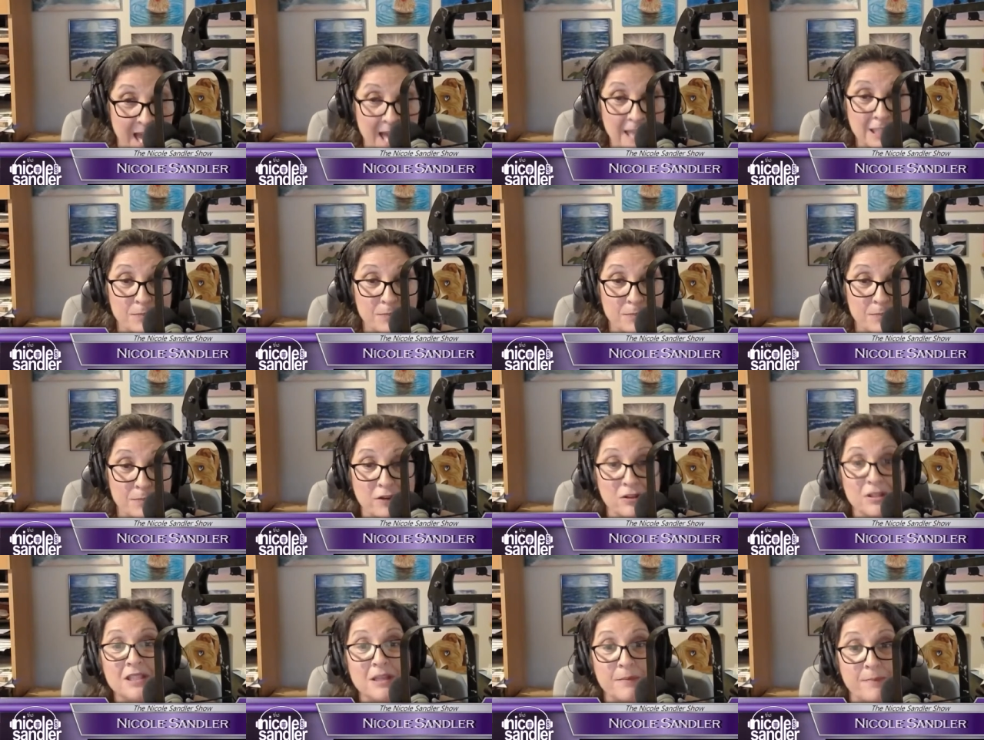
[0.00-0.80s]

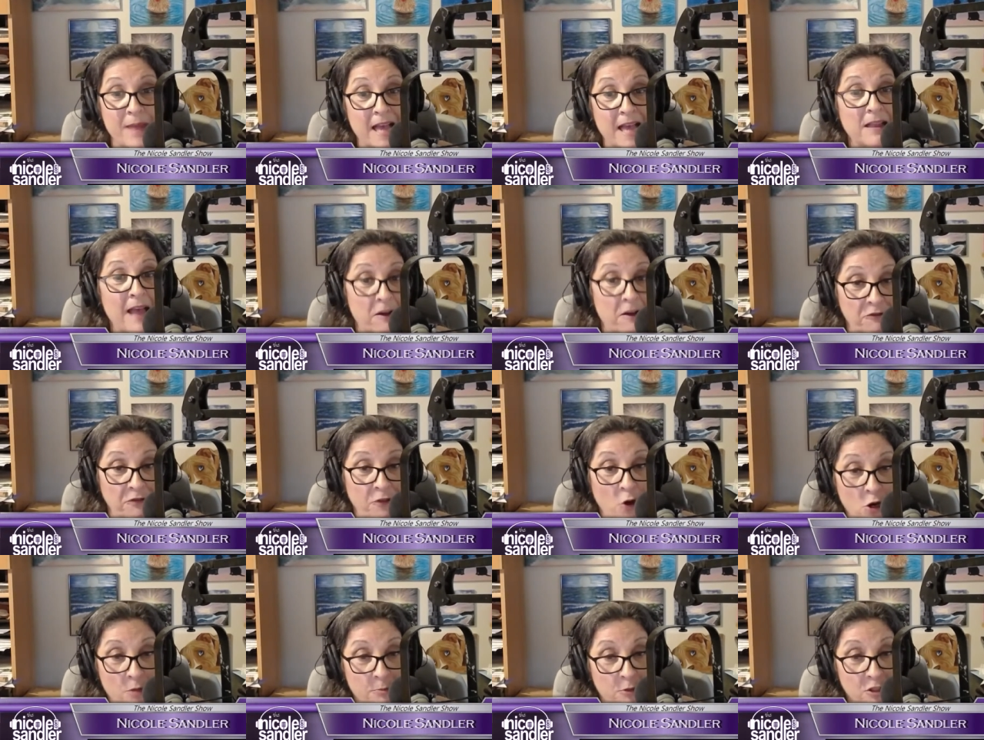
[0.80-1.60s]
taxpayers to bail out
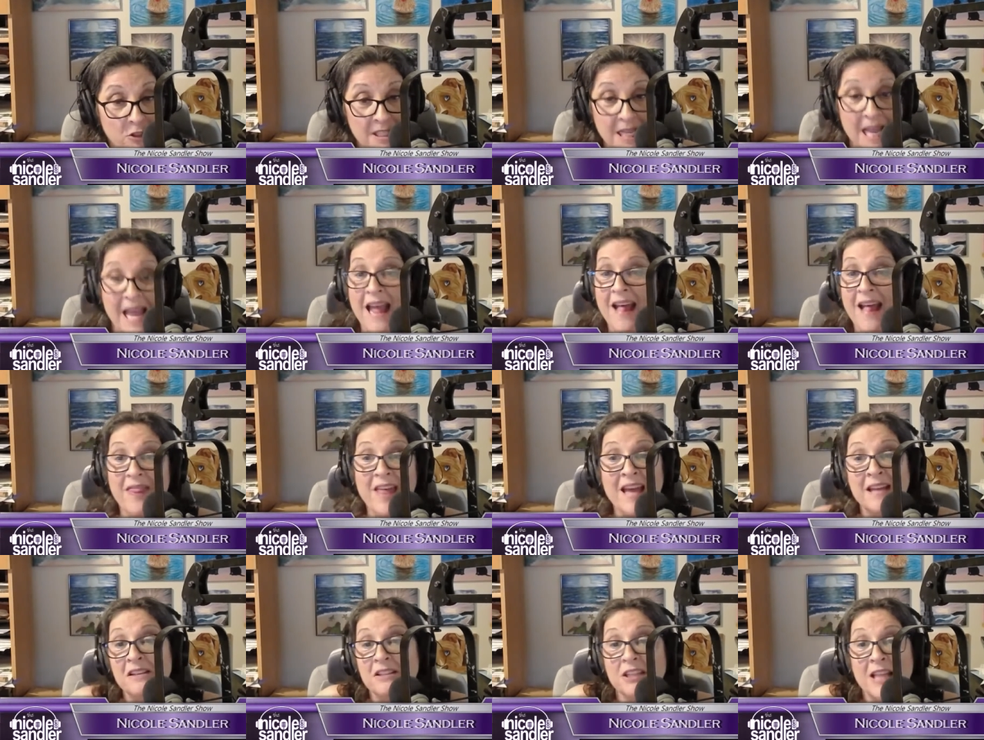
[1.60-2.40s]
farmers,
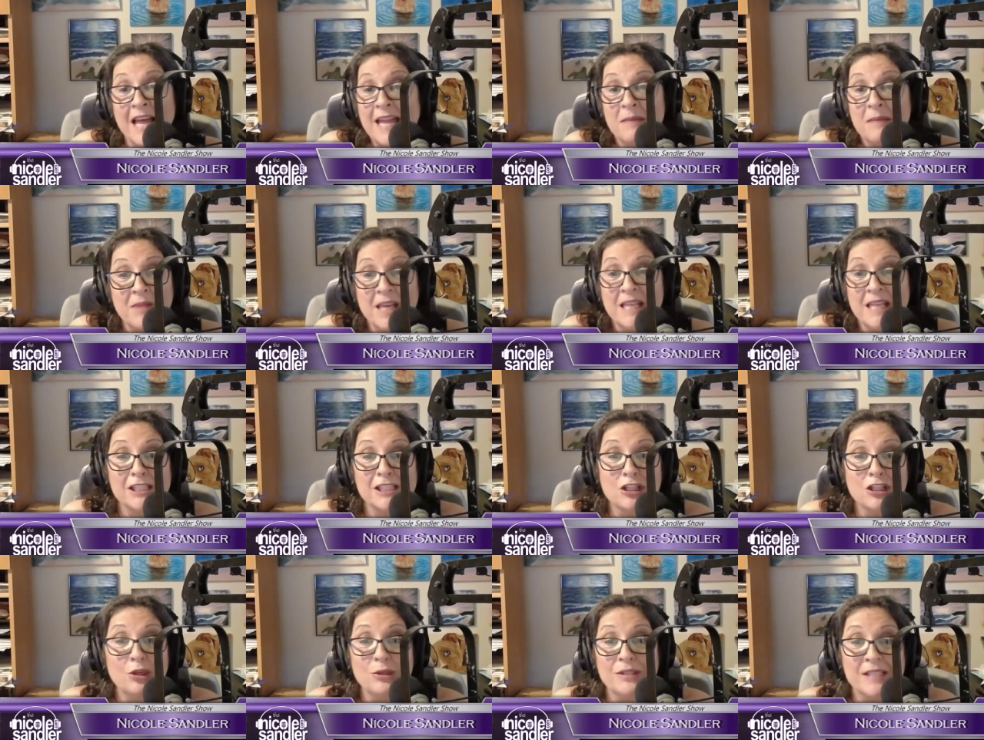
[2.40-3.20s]
then claimed that
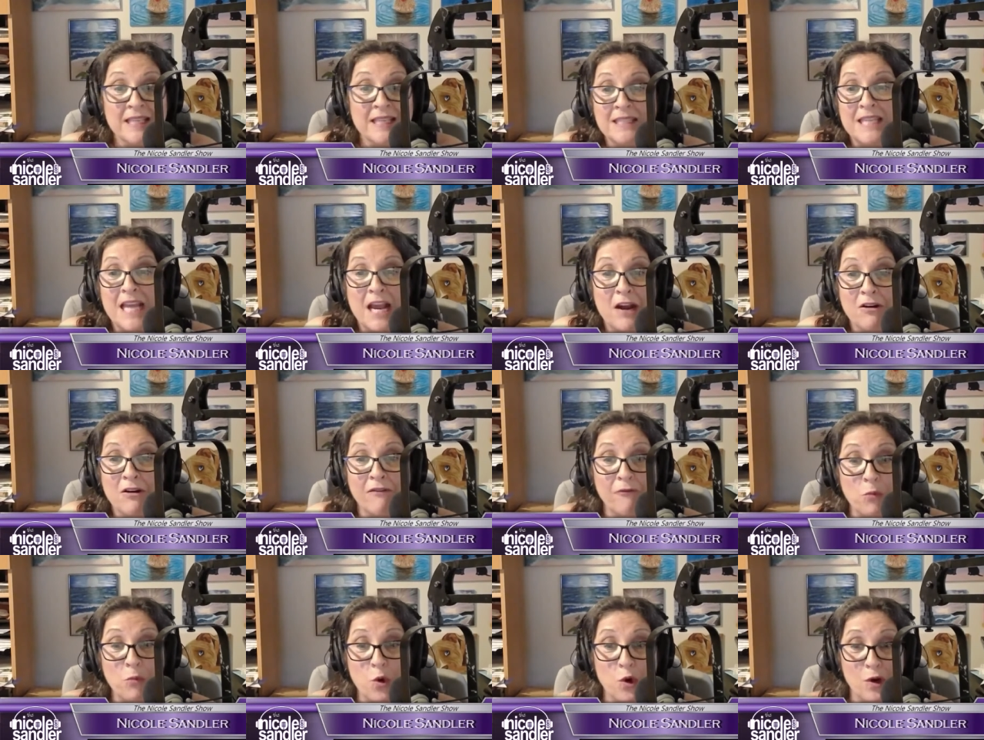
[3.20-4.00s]
his losing
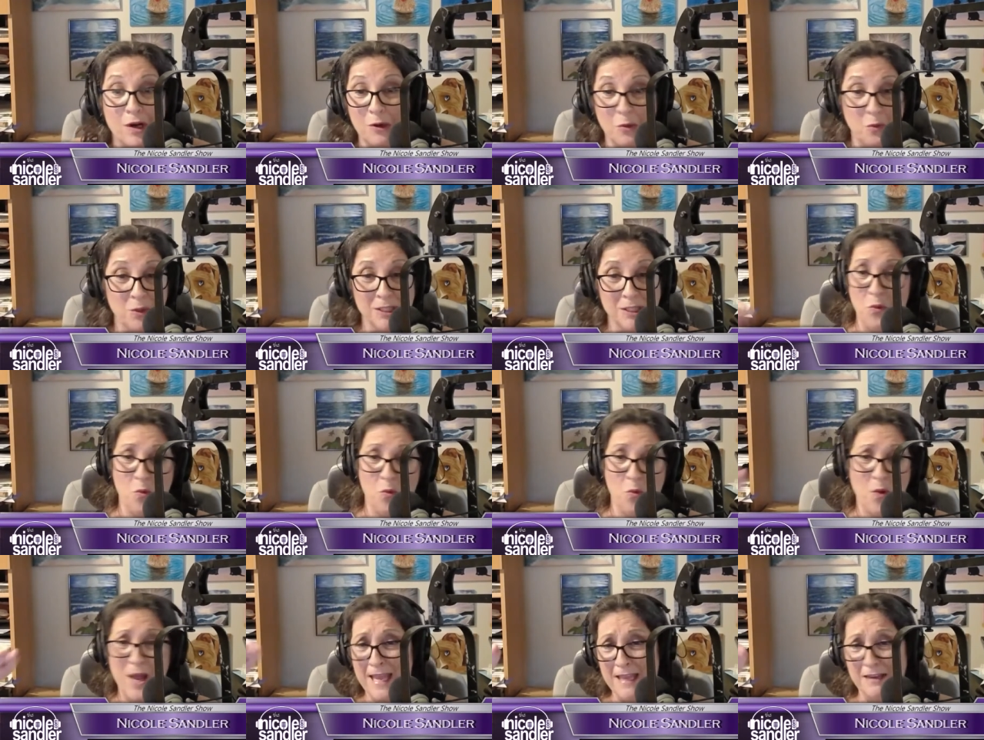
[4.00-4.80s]
tariff war was a
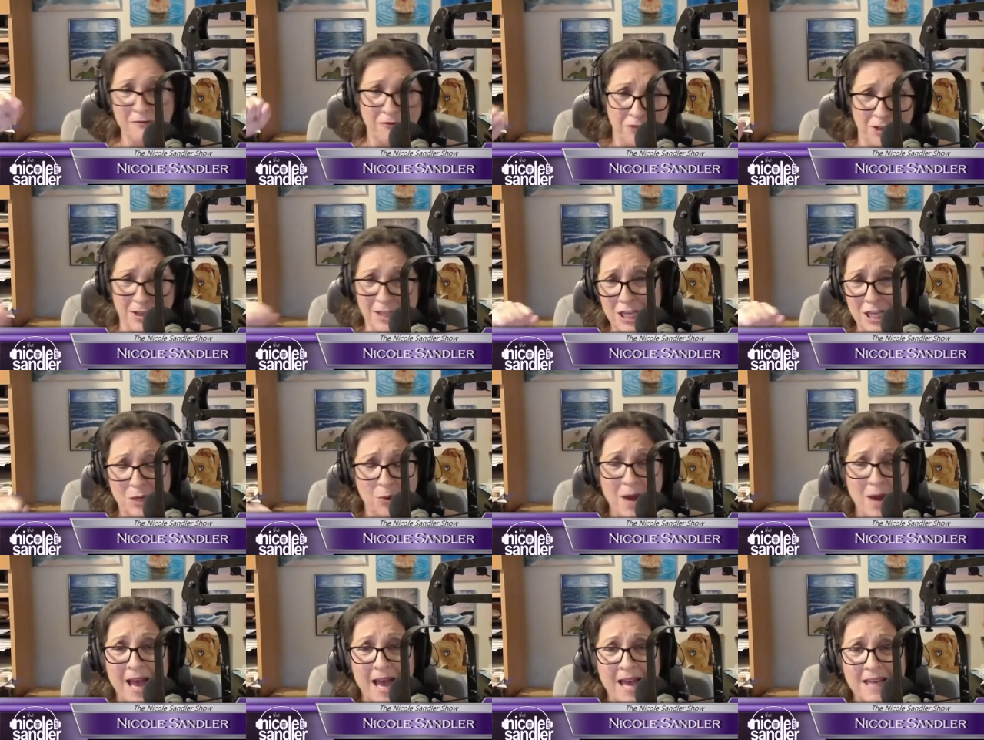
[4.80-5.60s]
win for the
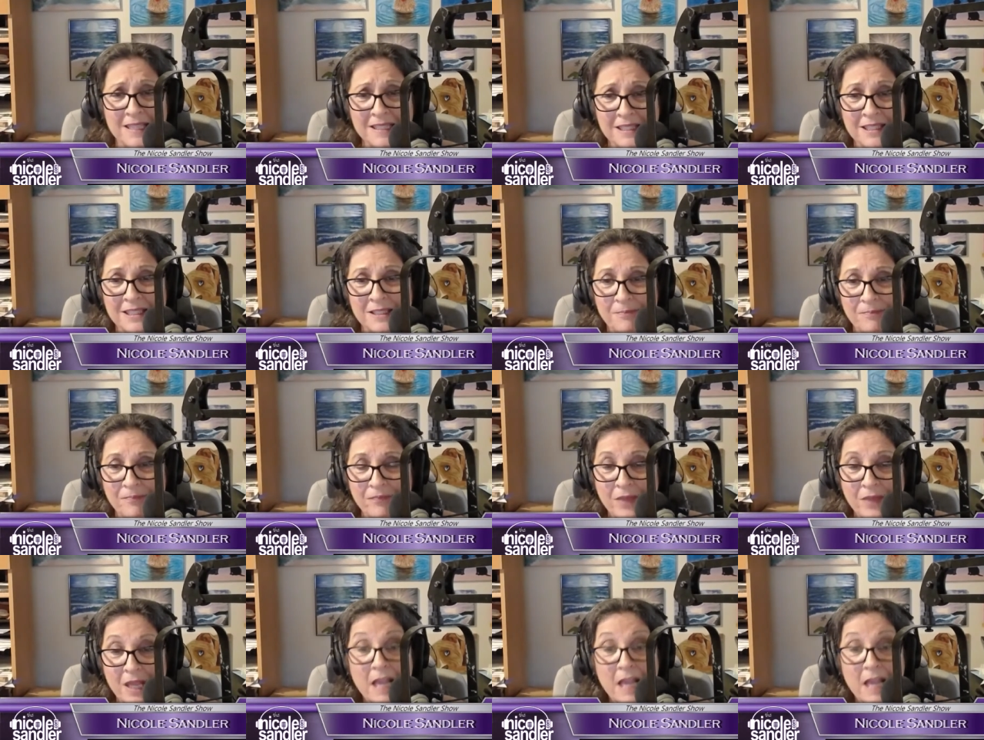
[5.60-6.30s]
U.S.